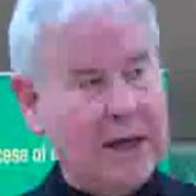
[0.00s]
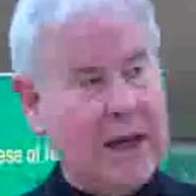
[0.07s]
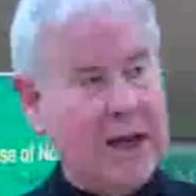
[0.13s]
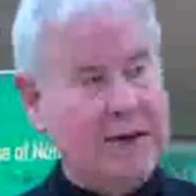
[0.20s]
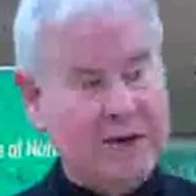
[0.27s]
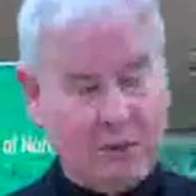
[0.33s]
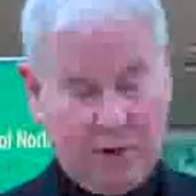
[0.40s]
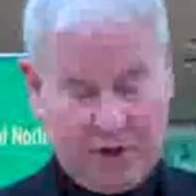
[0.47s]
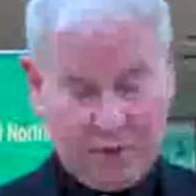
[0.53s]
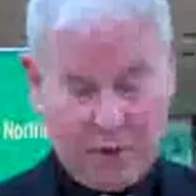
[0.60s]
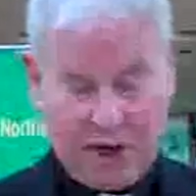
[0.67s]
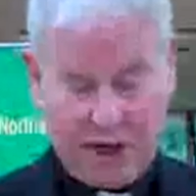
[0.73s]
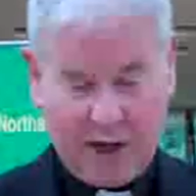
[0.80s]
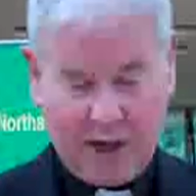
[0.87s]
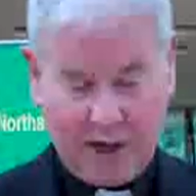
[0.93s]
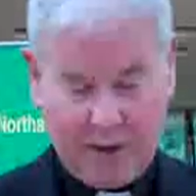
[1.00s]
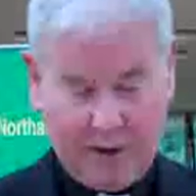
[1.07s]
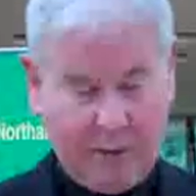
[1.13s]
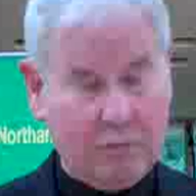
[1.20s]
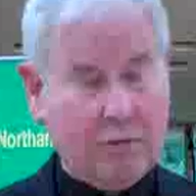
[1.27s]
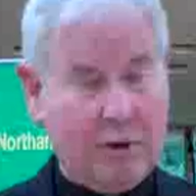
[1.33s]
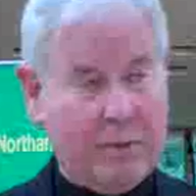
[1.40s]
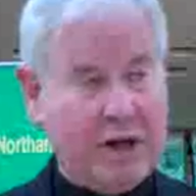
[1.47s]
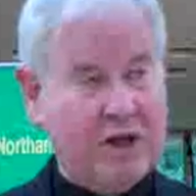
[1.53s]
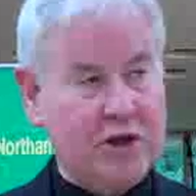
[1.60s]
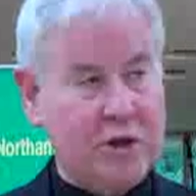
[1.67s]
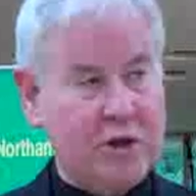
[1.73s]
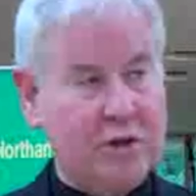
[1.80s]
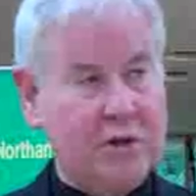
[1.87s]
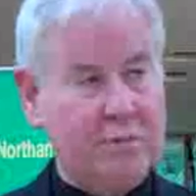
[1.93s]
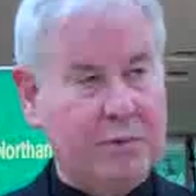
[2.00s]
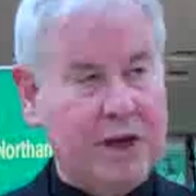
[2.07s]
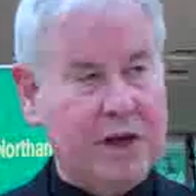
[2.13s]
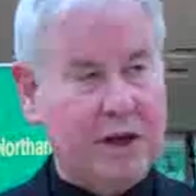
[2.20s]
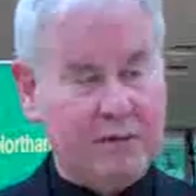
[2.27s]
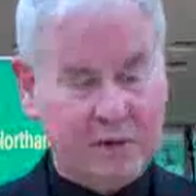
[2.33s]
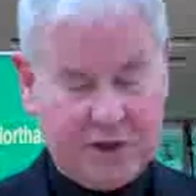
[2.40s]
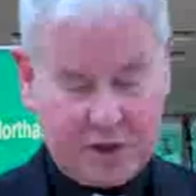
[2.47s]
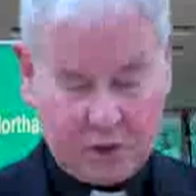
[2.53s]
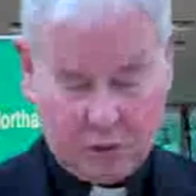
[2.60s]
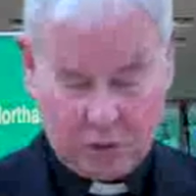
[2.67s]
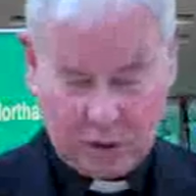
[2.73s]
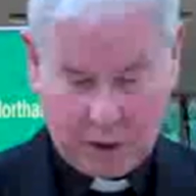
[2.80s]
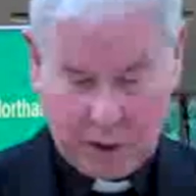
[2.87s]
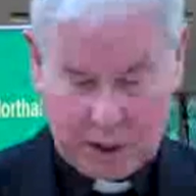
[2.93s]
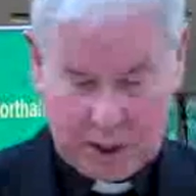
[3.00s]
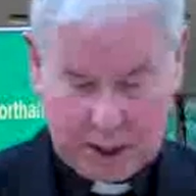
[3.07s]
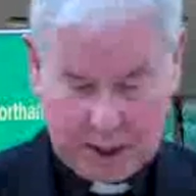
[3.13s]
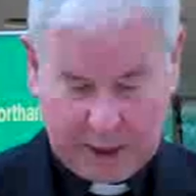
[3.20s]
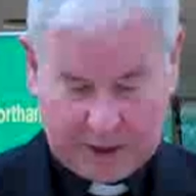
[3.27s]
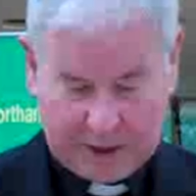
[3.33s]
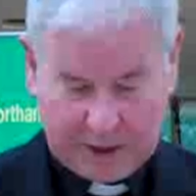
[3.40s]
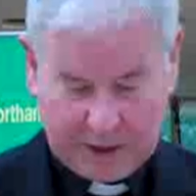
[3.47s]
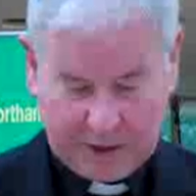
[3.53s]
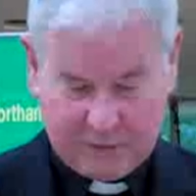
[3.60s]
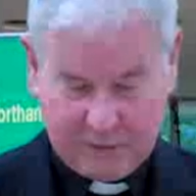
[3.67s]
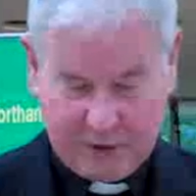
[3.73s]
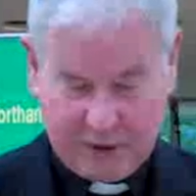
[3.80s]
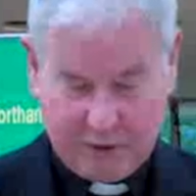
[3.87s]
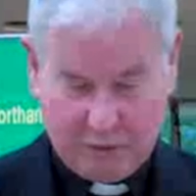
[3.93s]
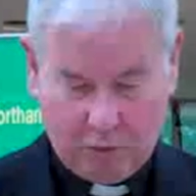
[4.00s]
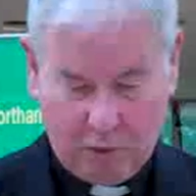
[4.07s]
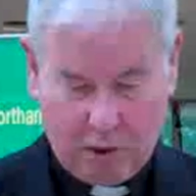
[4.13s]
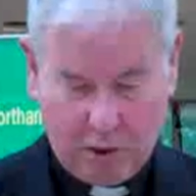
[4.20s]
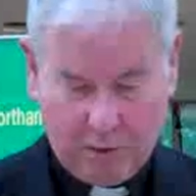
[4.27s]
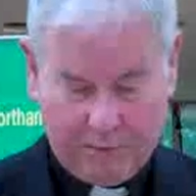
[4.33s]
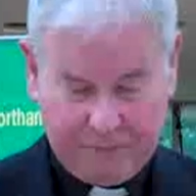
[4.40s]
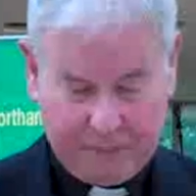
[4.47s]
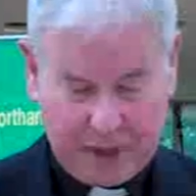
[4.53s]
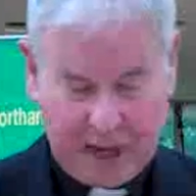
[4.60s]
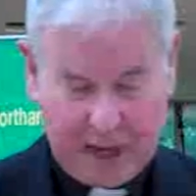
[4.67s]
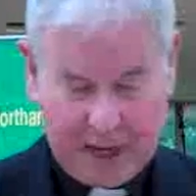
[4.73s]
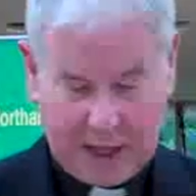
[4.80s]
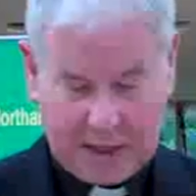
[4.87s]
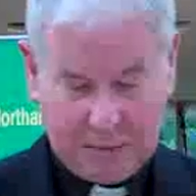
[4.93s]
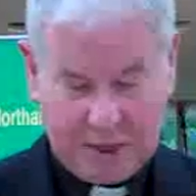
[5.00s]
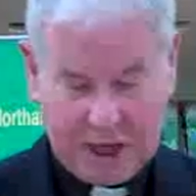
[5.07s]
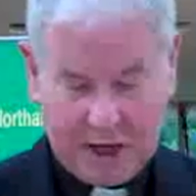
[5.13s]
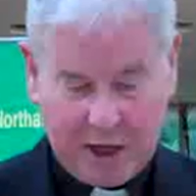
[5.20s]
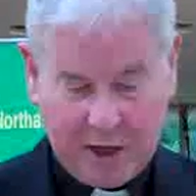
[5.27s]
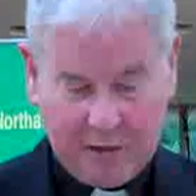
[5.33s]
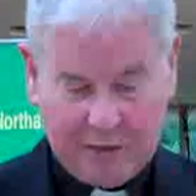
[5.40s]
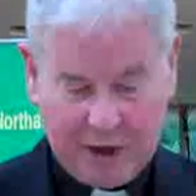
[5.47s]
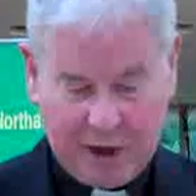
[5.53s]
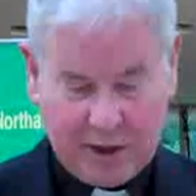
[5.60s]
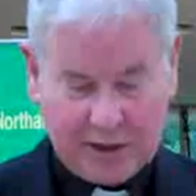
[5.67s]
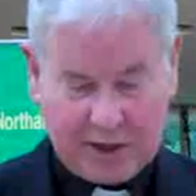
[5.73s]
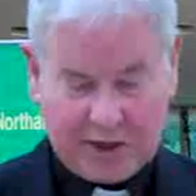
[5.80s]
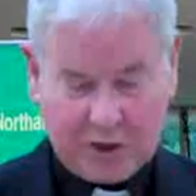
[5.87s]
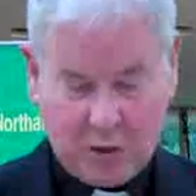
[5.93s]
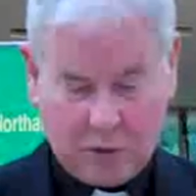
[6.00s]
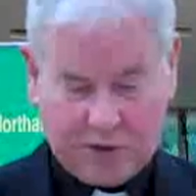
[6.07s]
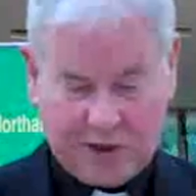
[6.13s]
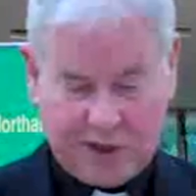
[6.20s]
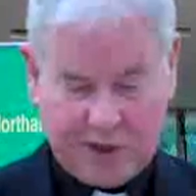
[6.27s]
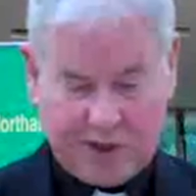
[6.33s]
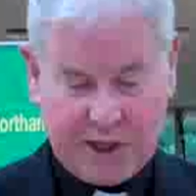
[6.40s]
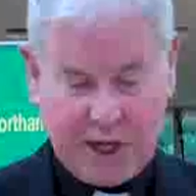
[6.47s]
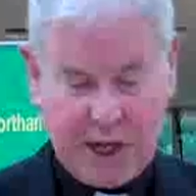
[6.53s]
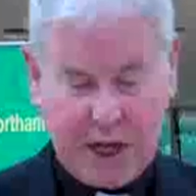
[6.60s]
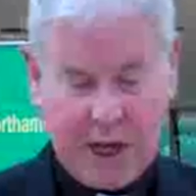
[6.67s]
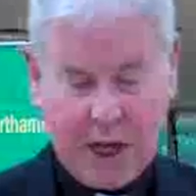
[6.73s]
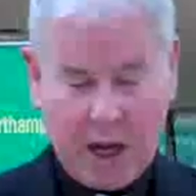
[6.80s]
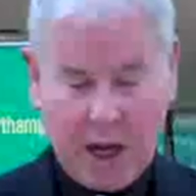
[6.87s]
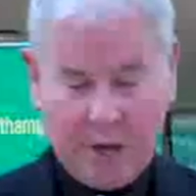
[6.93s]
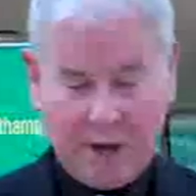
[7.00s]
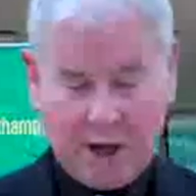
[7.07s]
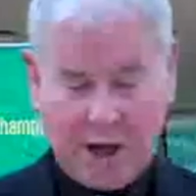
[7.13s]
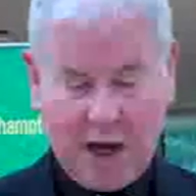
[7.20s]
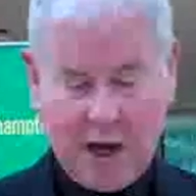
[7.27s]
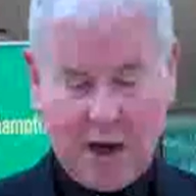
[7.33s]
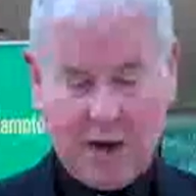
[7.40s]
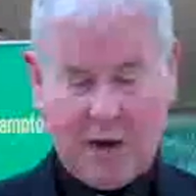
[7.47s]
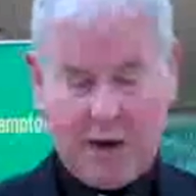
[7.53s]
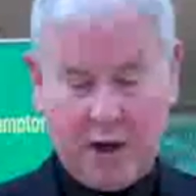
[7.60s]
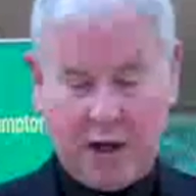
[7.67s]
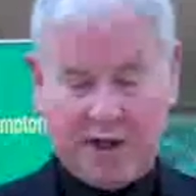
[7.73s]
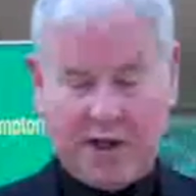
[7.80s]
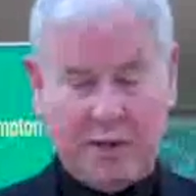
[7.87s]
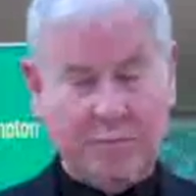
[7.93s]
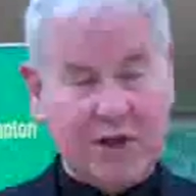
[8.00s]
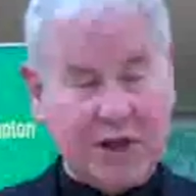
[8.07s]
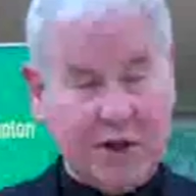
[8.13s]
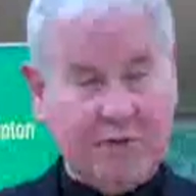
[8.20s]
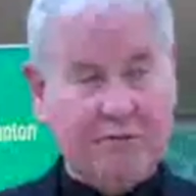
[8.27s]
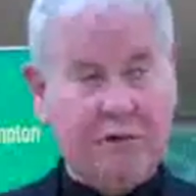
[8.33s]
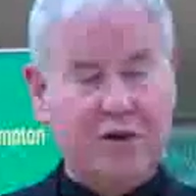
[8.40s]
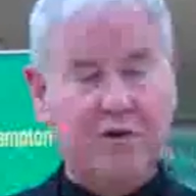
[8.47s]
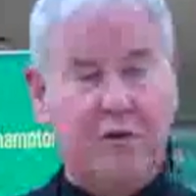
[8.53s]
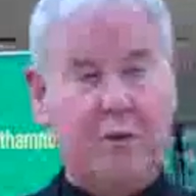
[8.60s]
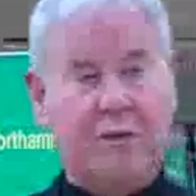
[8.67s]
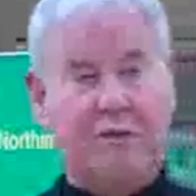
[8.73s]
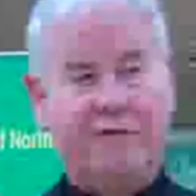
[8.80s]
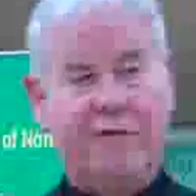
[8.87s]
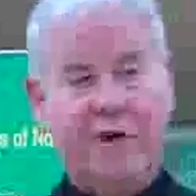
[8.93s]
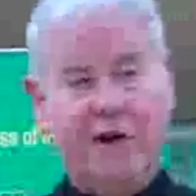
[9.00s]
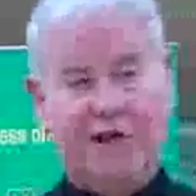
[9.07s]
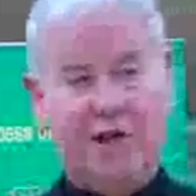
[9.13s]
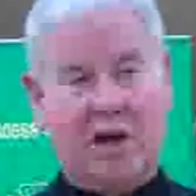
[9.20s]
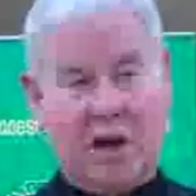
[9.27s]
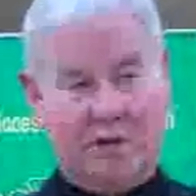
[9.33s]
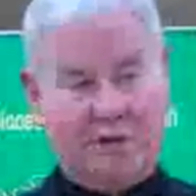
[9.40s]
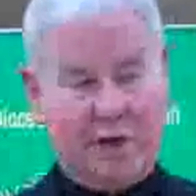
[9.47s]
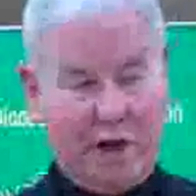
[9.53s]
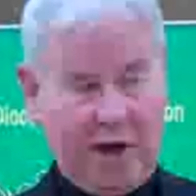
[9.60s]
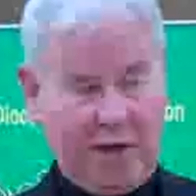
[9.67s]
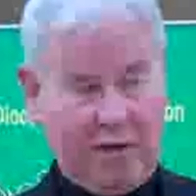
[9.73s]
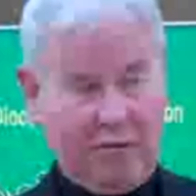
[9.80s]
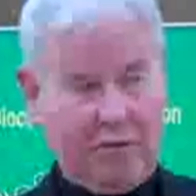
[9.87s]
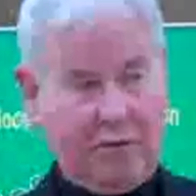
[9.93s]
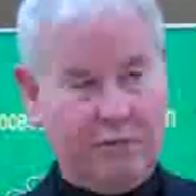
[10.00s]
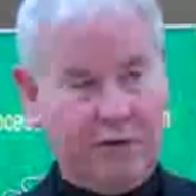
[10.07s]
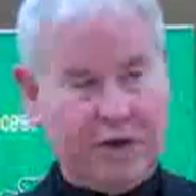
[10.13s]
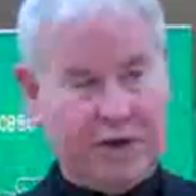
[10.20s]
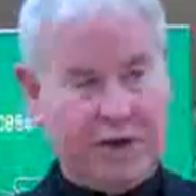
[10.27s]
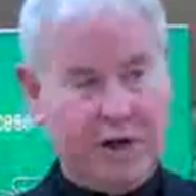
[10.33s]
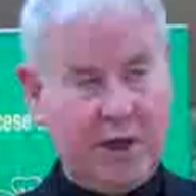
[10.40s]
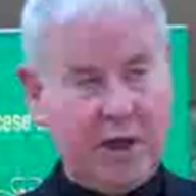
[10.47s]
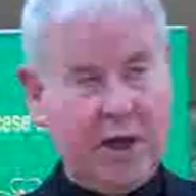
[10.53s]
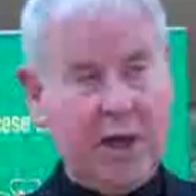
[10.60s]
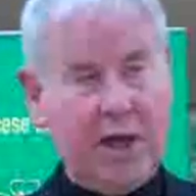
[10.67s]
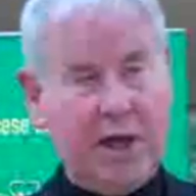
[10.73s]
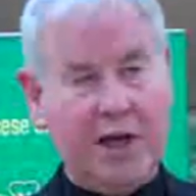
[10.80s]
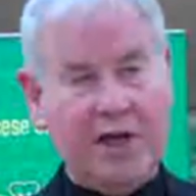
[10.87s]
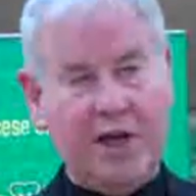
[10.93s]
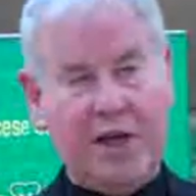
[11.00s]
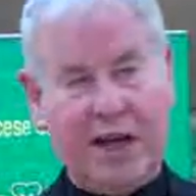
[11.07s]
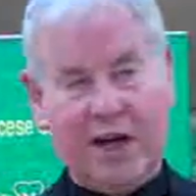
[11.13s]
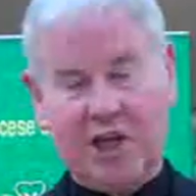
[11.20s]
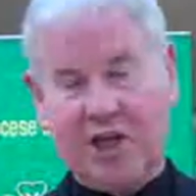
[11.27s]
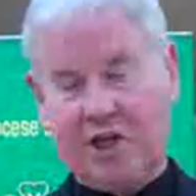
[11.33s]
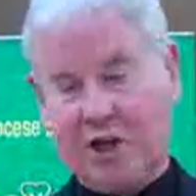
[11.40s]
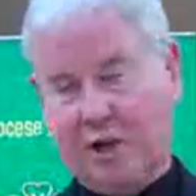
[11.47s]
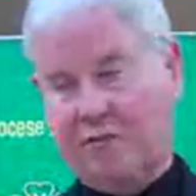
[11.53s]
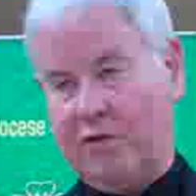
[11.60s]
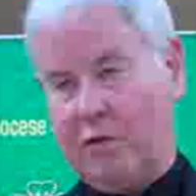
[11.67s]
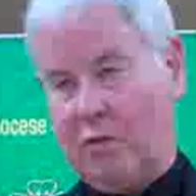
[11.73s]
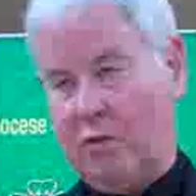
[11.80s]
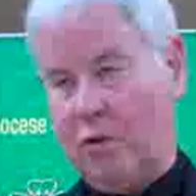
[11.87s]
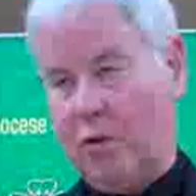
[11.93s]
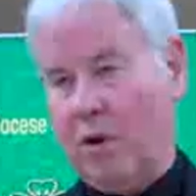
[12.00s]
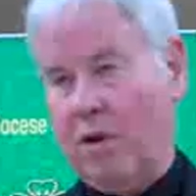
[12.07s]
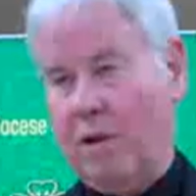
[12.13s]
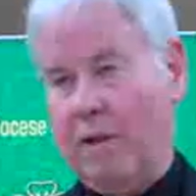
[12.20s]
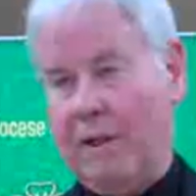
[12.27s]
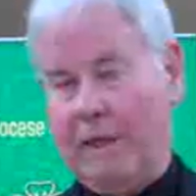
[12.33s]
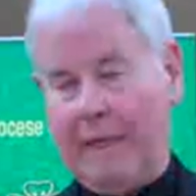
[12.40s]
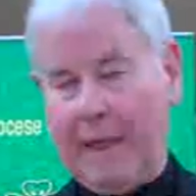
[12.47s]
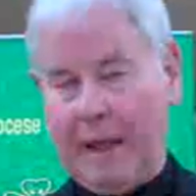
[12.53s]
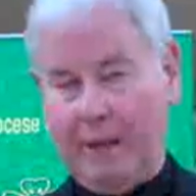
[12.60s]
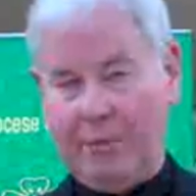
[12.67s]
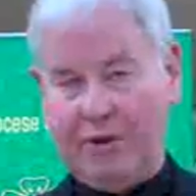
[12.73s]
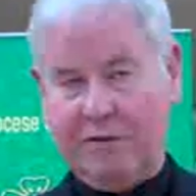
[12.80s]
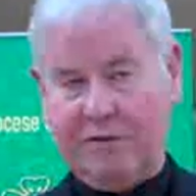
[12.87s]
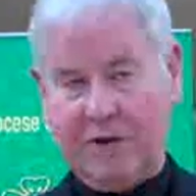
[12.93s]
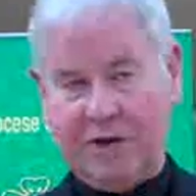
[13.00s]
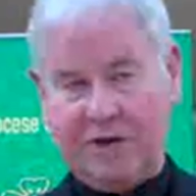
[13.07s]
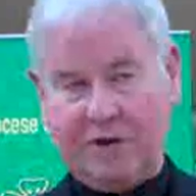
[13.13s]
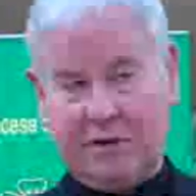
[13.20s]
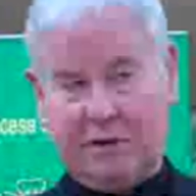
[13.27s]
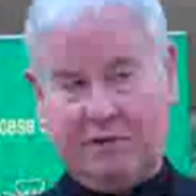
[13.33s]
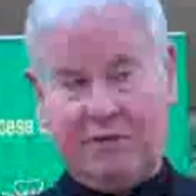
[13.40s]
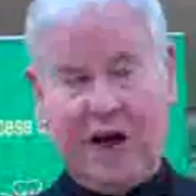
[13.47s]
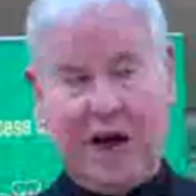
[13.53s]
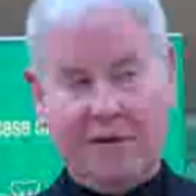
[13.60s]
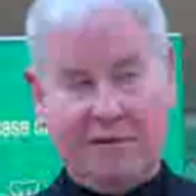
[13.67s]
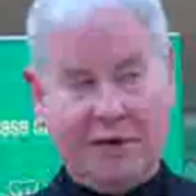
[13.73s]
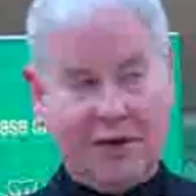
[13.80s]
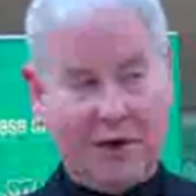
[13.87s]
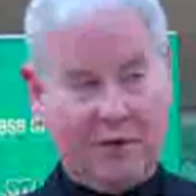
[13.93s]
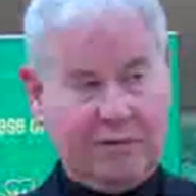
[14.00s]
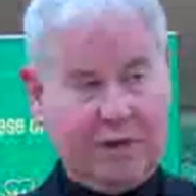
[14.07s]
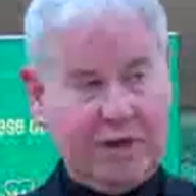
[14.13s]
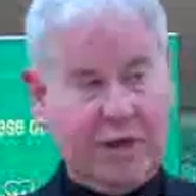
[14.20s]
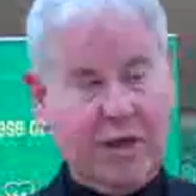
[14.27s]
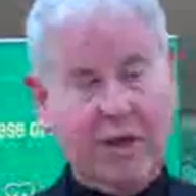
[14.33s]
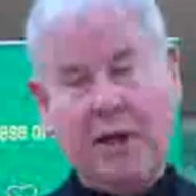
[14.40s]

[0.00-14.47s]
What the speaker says: And this is where Dwight Cullen, who I mentioned at the beginning of this talk, gets things very wrong. At the beginning of the discourses that Cullen had asked him to give, which formed the first half of the idea of university, he didn't actually deliver them all, but the first 5 he delivered.